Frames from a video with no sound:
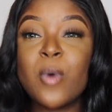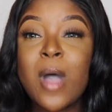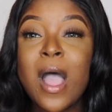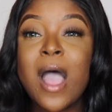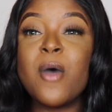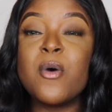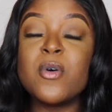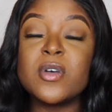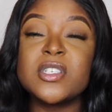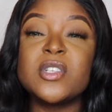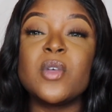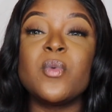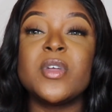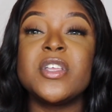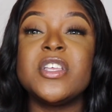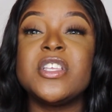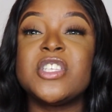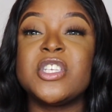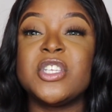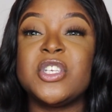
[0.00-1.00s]
what I also want
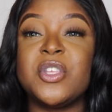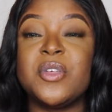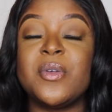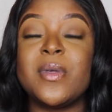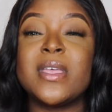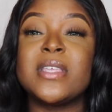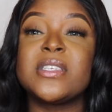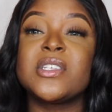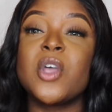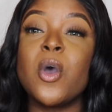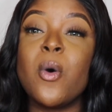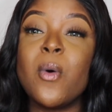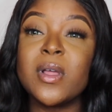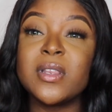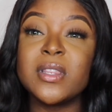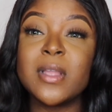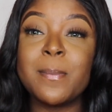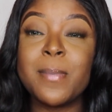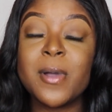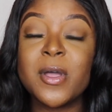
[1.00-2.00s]
you to do is go
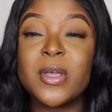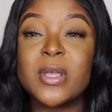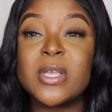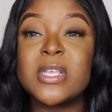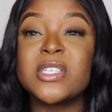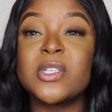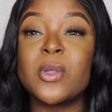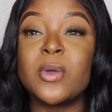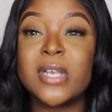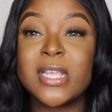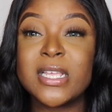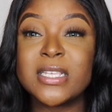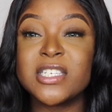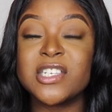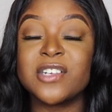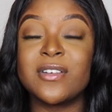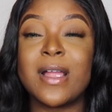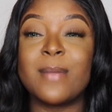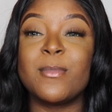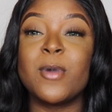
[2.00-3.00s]
on the post on
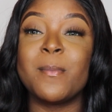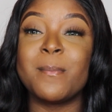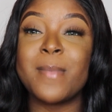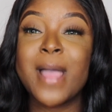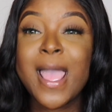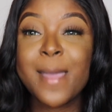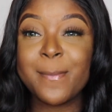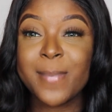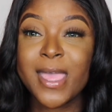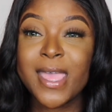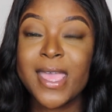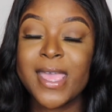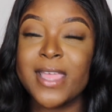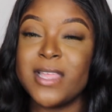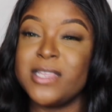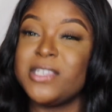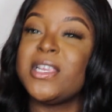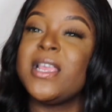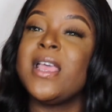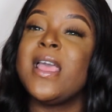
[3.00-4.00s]
Instagram on my
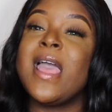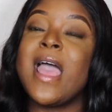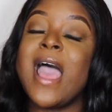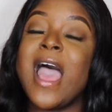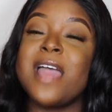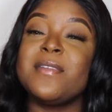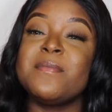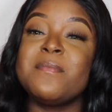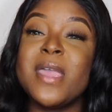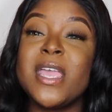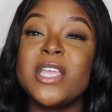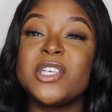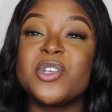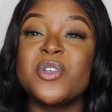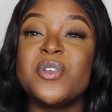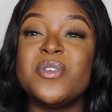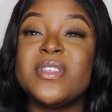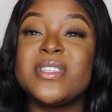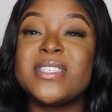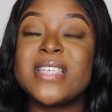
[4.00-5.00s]
page and make
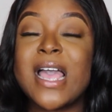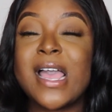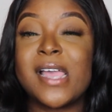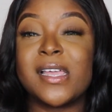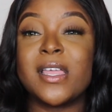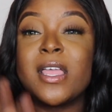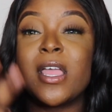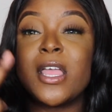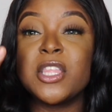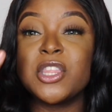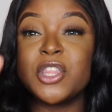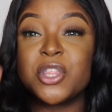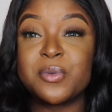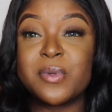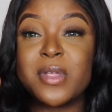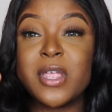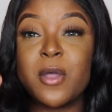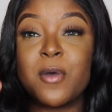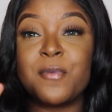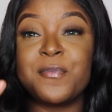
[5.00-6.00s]
sure you tag
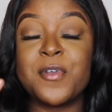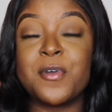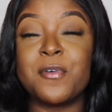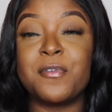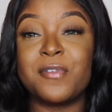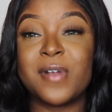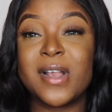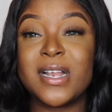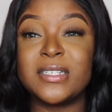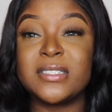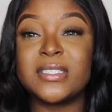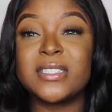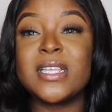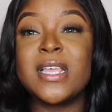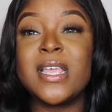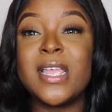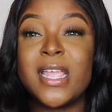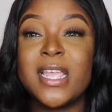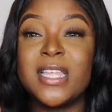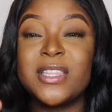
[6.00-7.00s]
3 of your friends
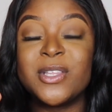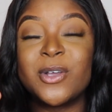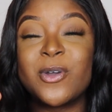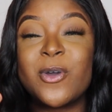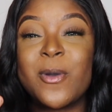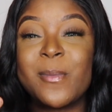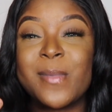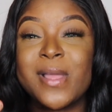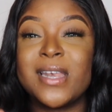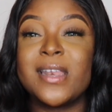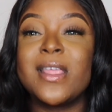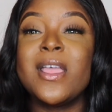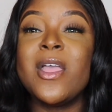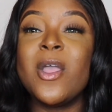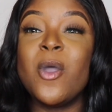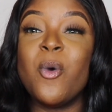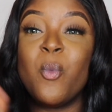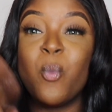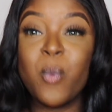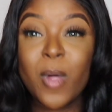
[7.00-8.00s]
in the comment
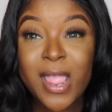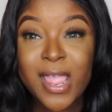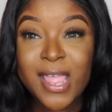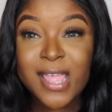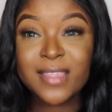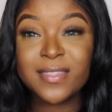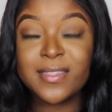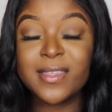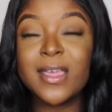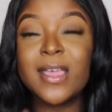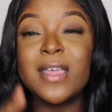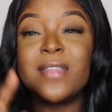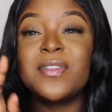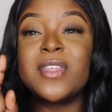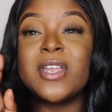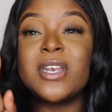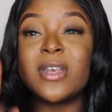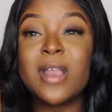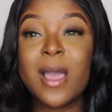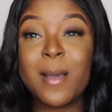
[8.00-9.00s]
with
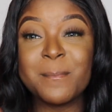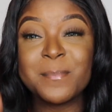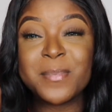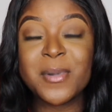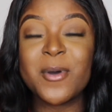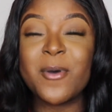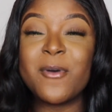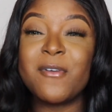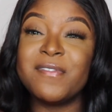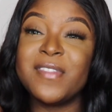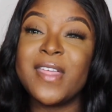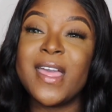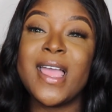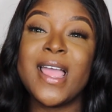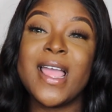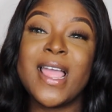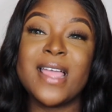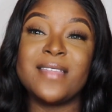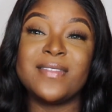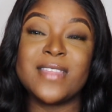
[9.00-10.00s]
the number of the
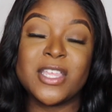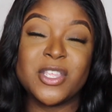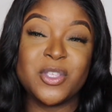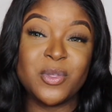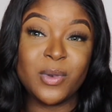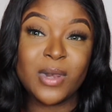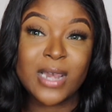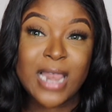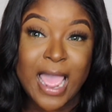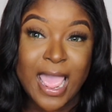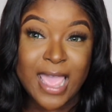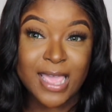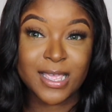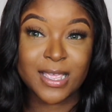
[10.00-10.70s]
hair that you like.